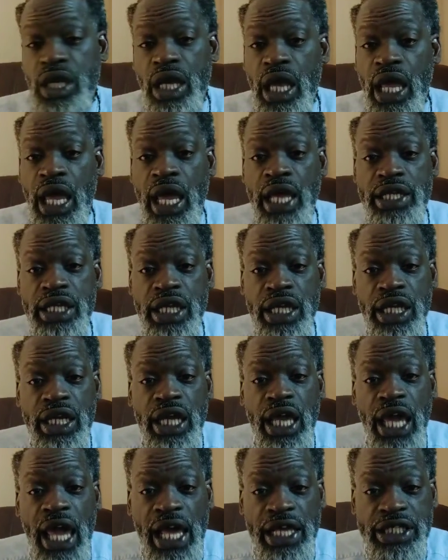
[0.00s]
And then
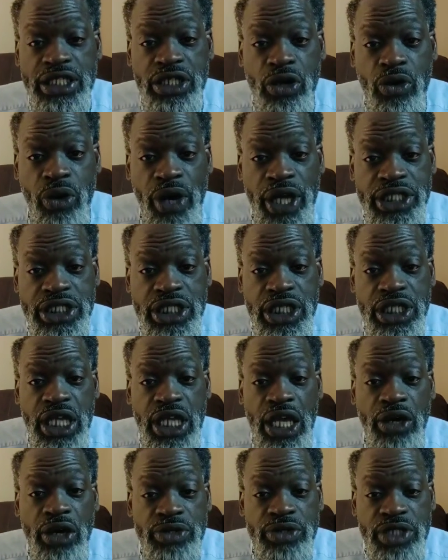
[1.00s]
they ask the question,
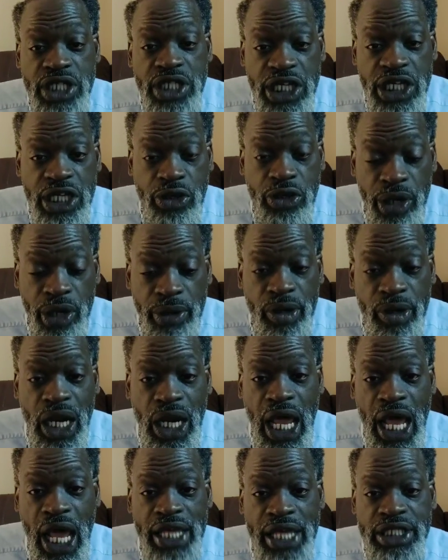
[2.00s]
they're going to
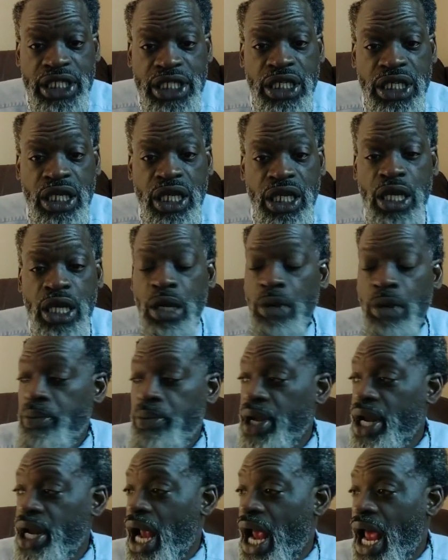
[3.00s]
decriminalize it,
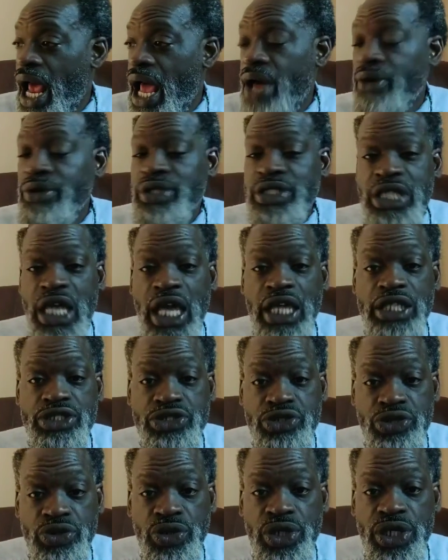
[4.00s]
but how is that
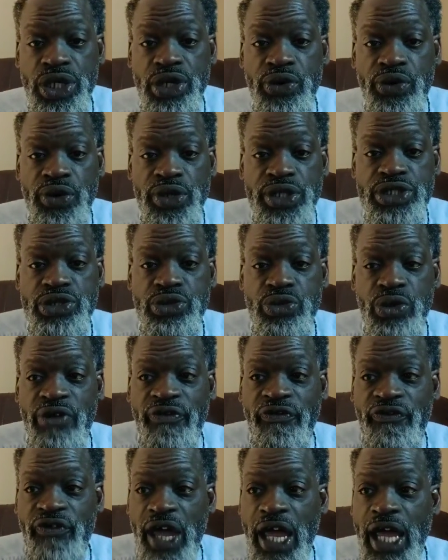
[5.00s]
truly going to
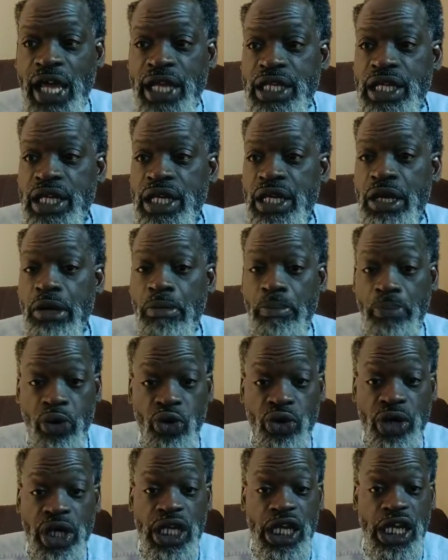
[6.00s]
affect
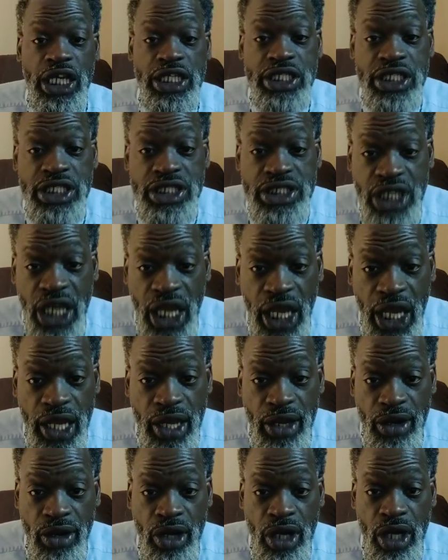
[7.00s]
Pookie that's in
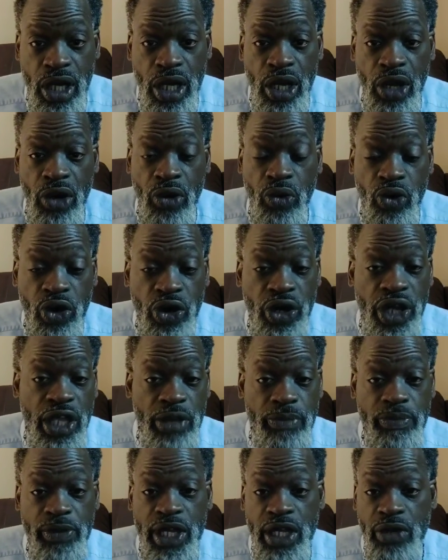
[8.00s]
jail? Will he
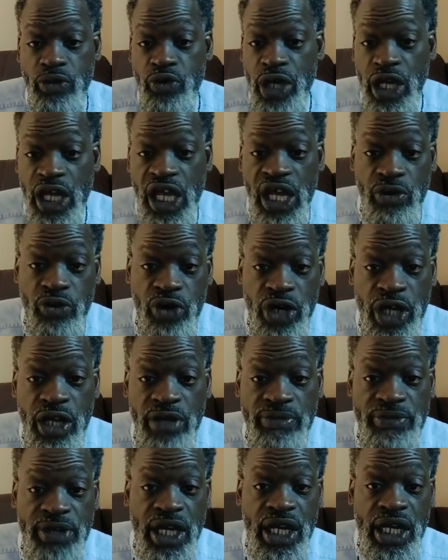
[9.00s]
be able
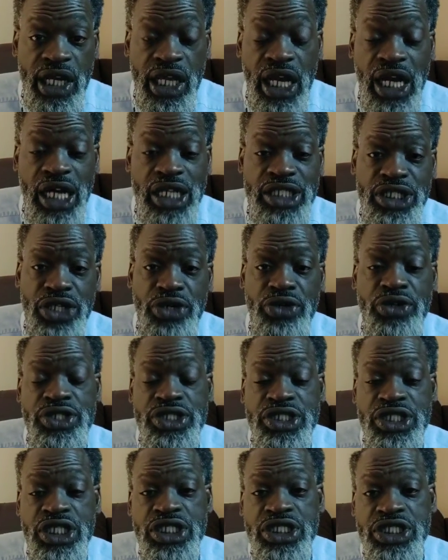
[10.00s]
to get out of jail, or
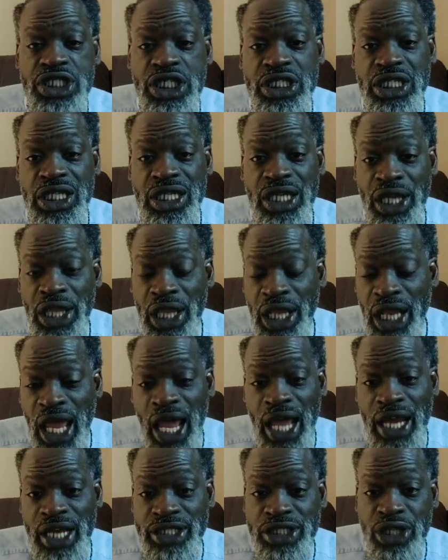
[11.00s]
is this just another
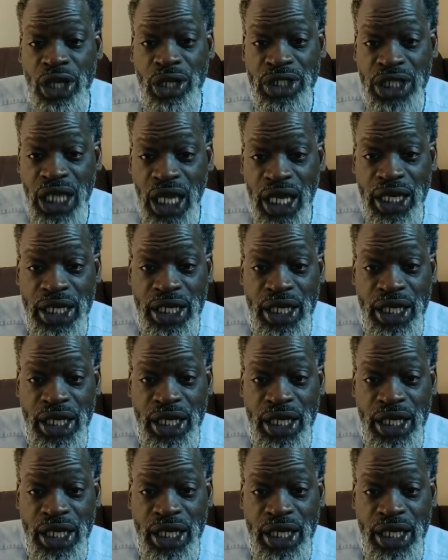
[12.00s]
lie that y'all telling us?